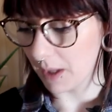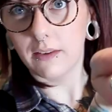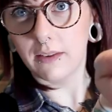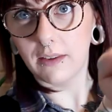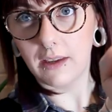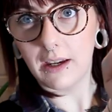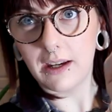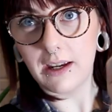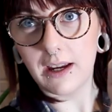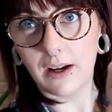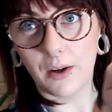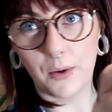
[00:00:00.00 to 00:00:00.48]

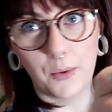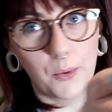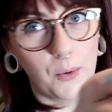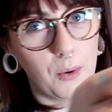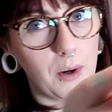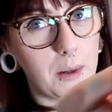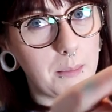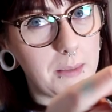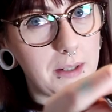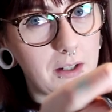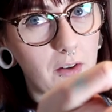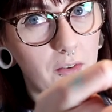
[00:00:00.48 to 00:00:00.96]
There you
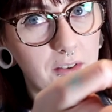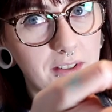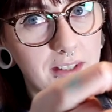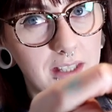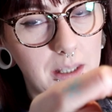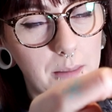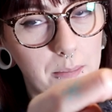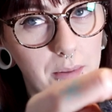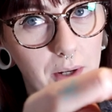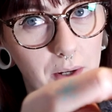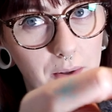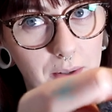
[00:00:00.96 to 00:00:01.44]
go. I mean,
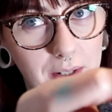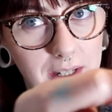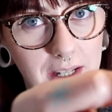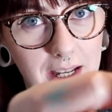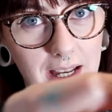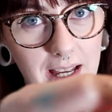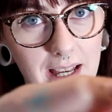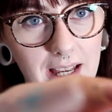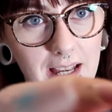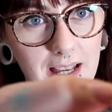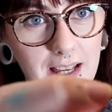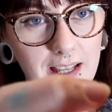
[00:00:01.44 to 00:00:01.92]
obviously the
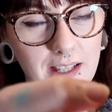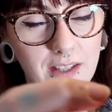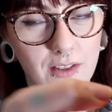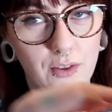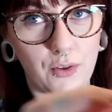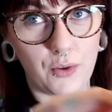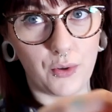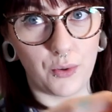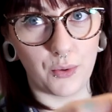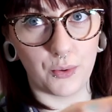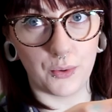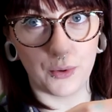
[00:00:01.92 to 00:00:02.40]
brownie is
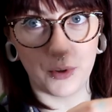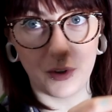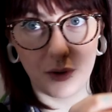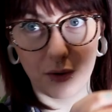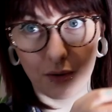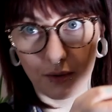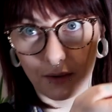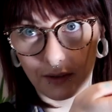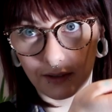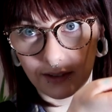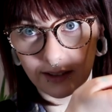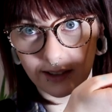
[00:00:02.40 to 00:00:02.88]
huge.
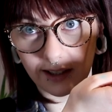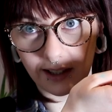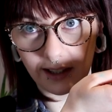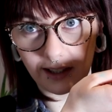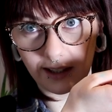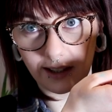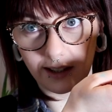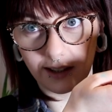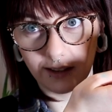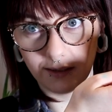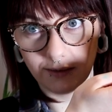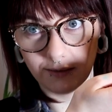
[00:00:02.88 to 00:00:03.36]
It's
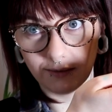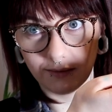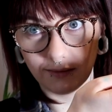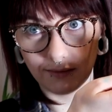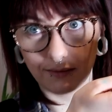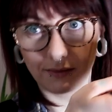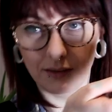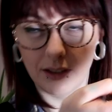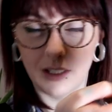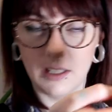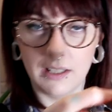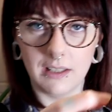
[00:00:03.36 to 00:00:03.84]
like
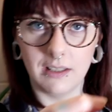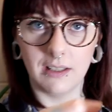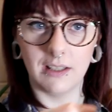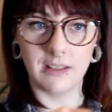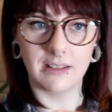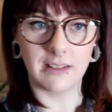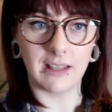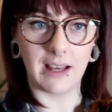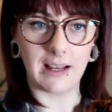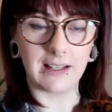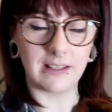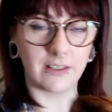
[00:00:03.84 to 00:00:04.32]
the
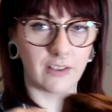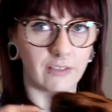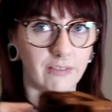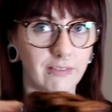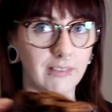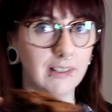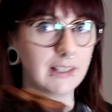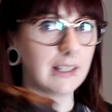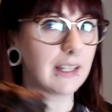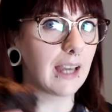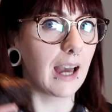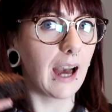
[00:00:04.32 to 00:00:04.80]
size of
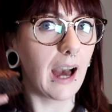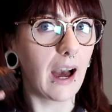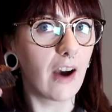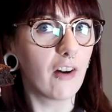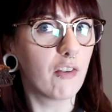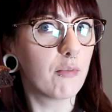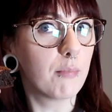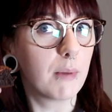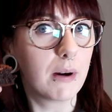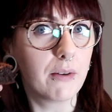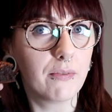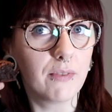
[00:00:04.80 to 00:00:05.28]
like
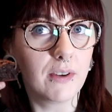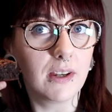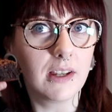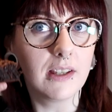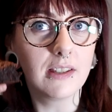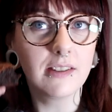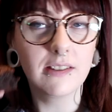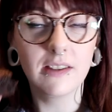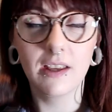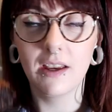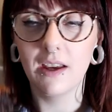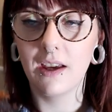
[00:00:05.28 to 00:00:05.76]
half my
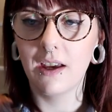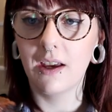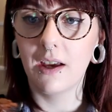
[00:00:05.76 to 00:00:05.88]
face.